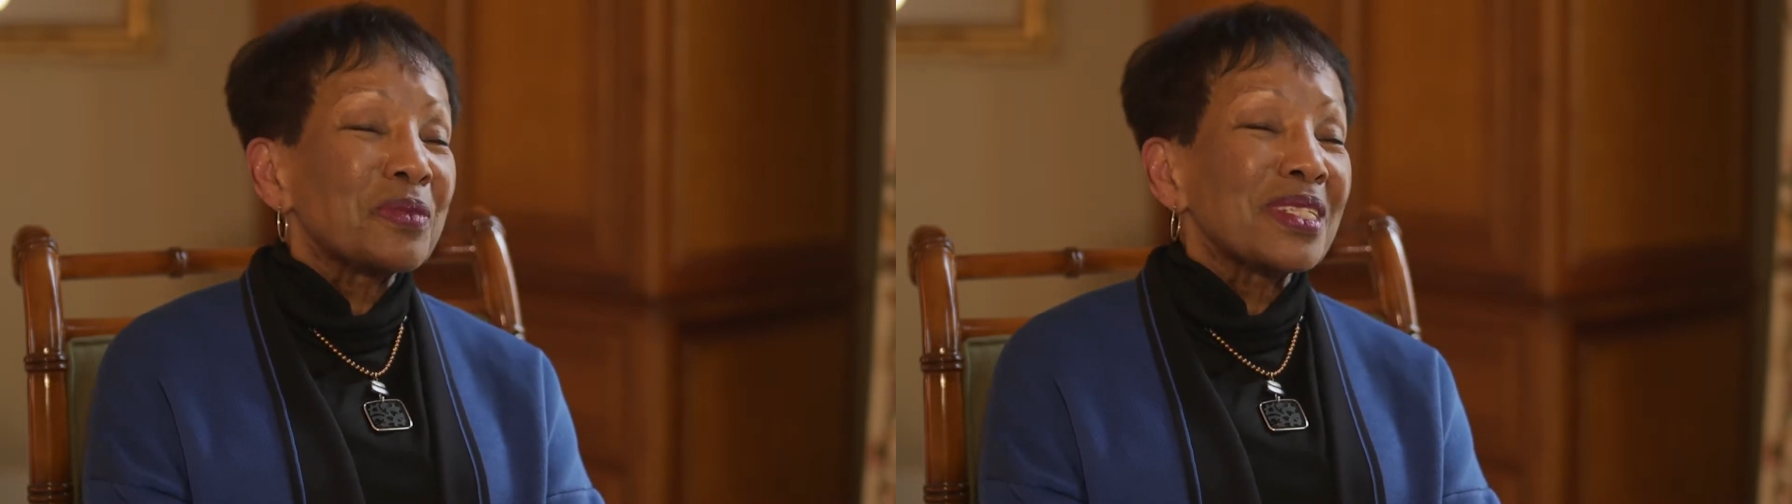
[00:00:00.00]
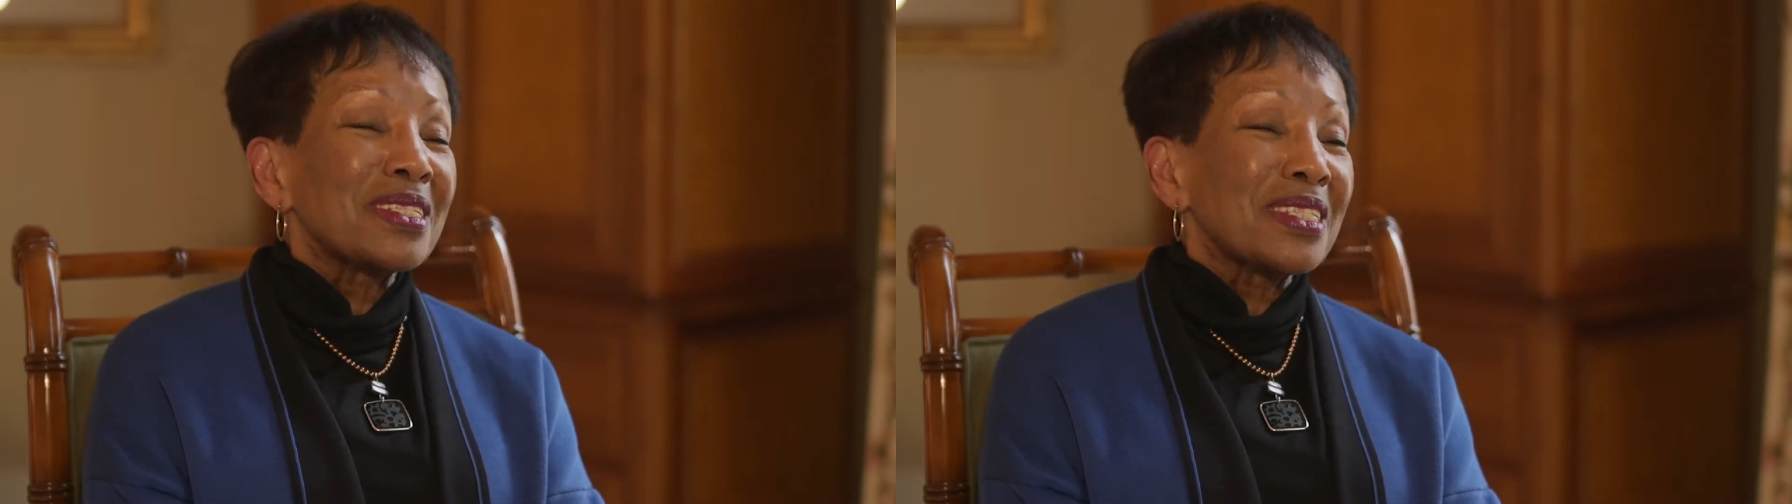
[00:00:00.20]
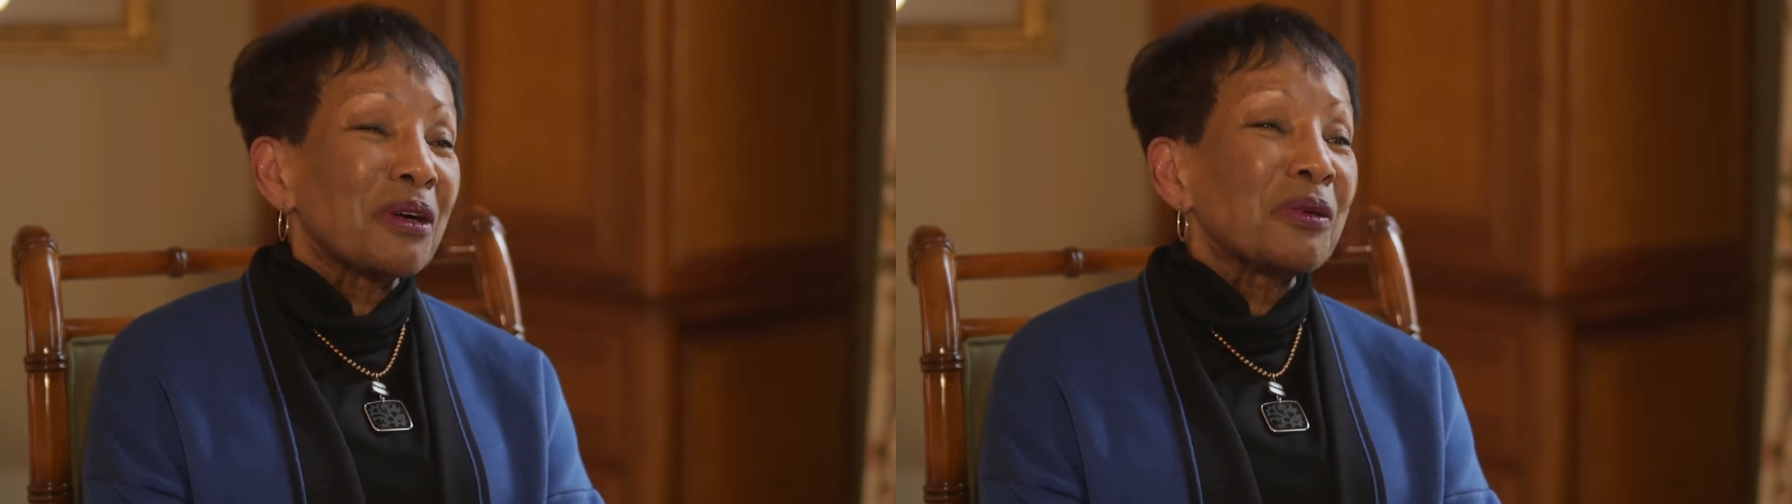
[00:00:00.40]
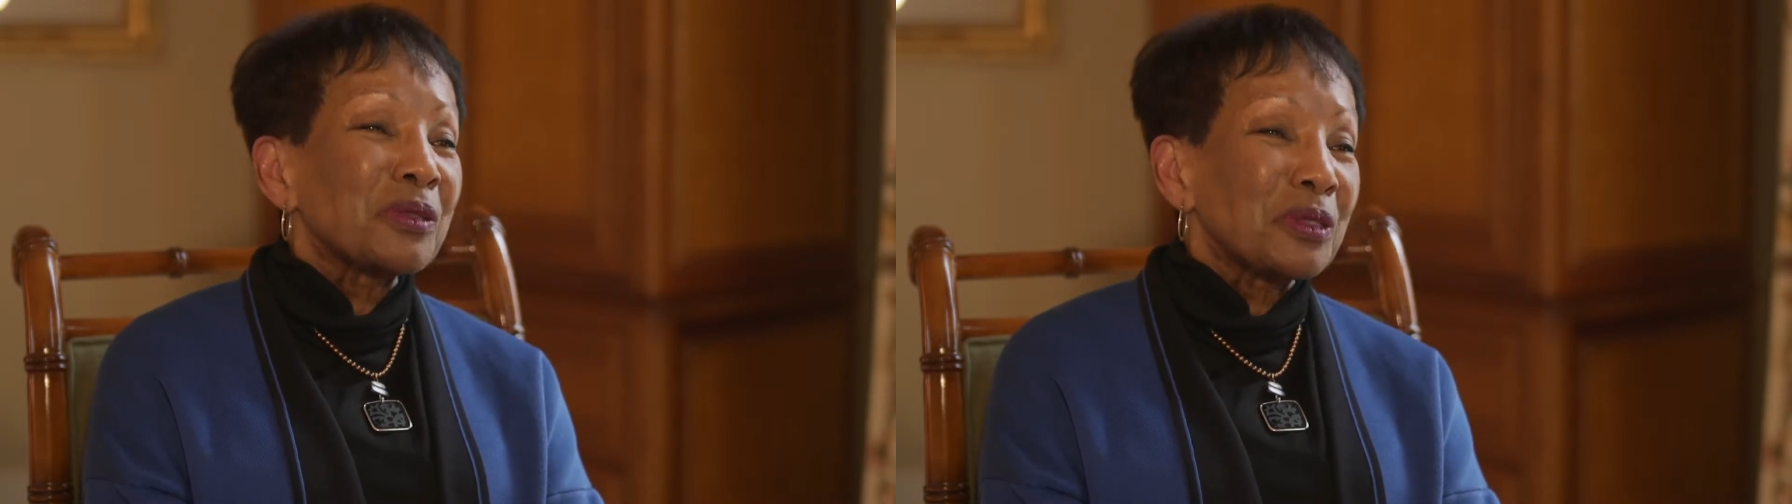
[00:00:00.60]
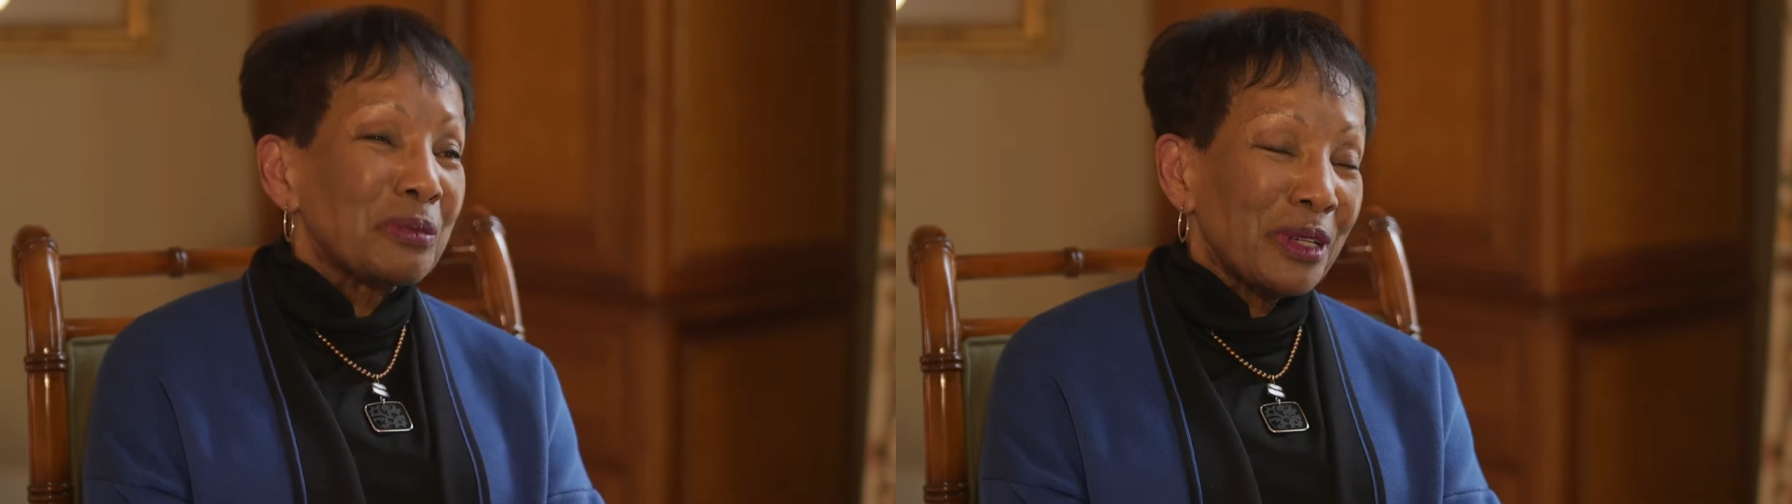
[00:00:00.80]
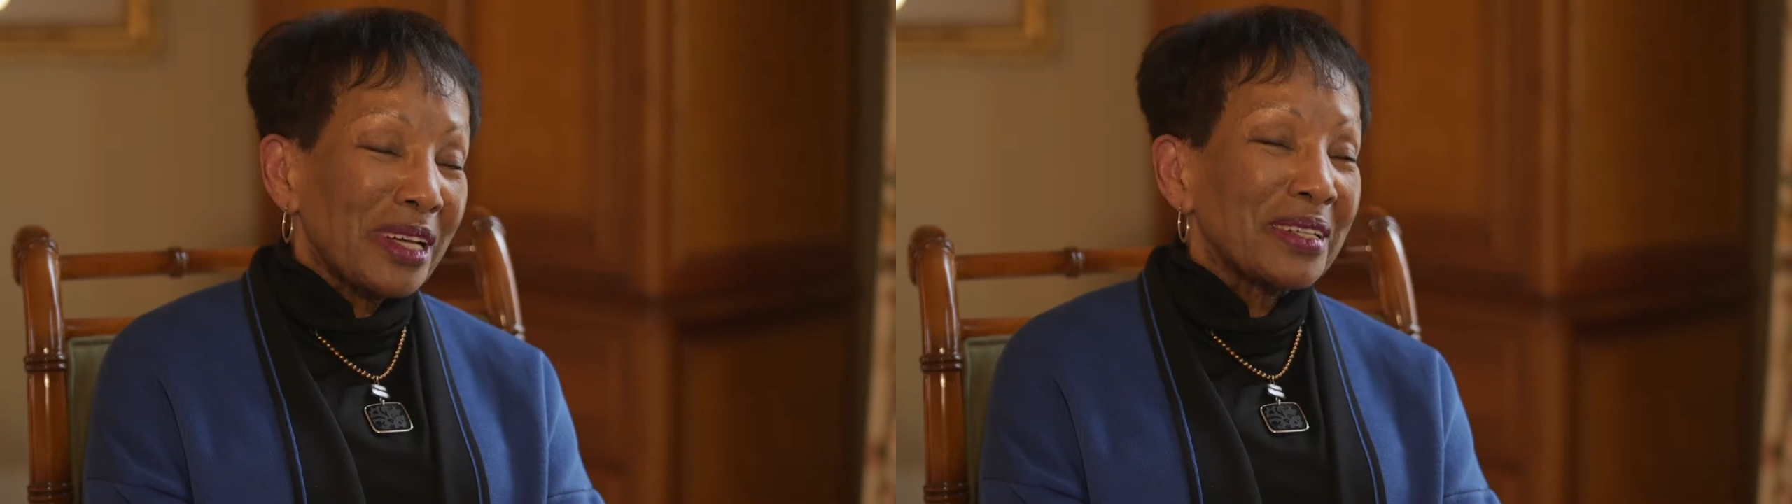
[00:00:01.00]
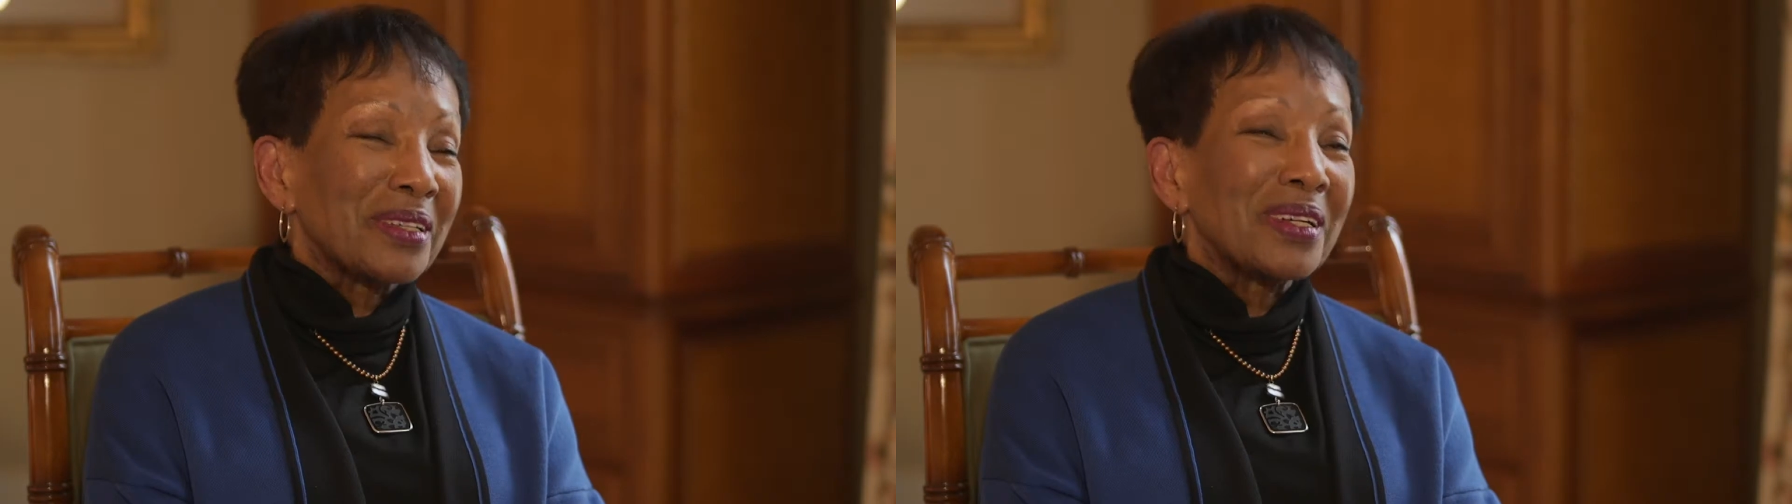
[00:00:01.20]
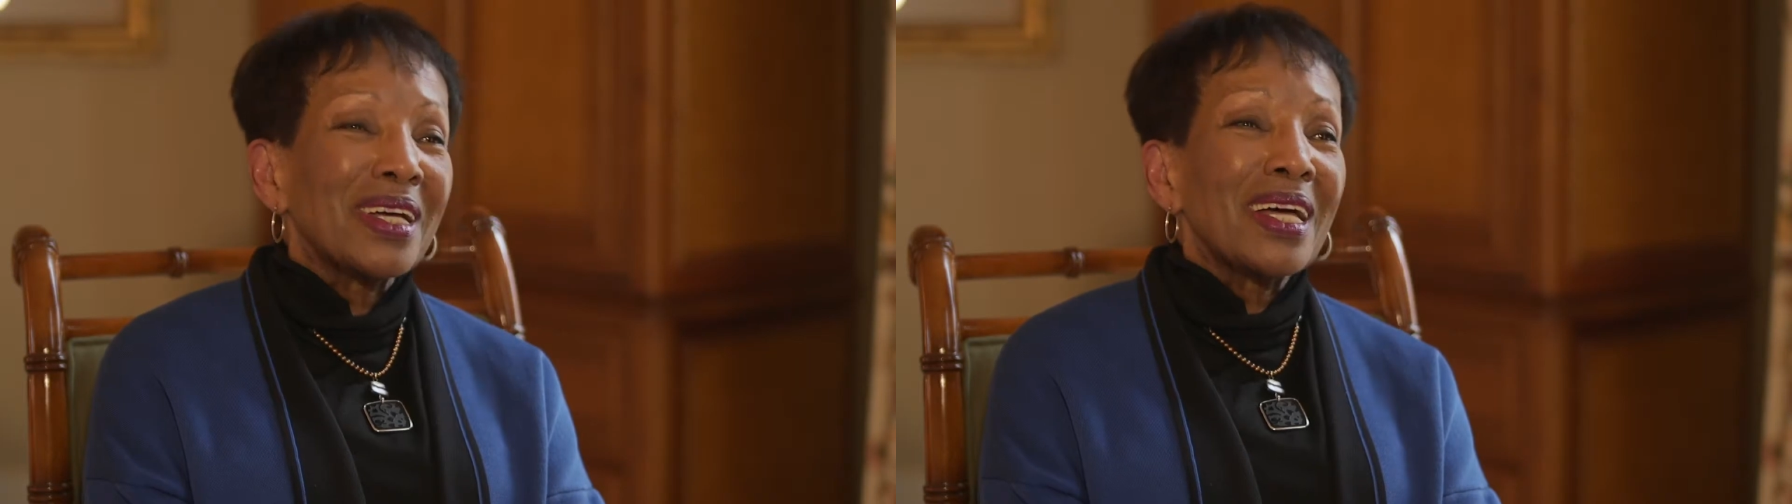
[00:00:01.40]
the older brother,